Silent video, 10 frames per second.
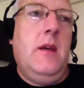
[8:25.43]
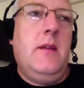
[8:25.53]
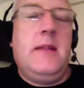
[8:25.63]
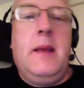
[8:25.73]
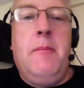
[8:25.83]

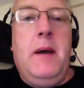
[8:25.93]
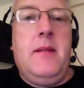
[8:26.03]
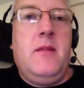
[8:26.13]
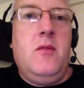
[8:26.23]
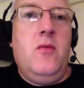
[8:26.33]
It's 10
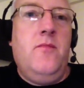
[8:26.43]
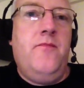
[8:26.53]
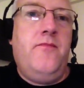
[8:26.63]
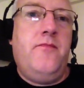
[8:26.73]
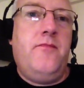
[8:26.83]
past 2,
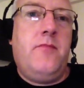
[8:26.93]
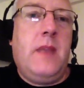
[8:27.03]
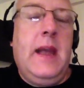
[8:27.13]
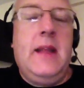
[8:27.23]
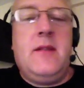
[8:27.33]

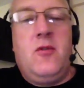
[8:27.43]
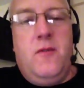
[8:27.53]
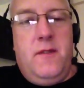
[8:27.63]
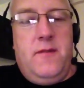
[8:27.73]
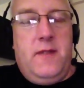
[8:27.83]
it's
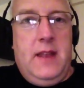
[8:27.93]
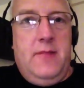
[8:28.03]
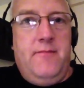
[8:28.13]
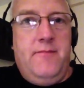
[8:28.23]
2:15.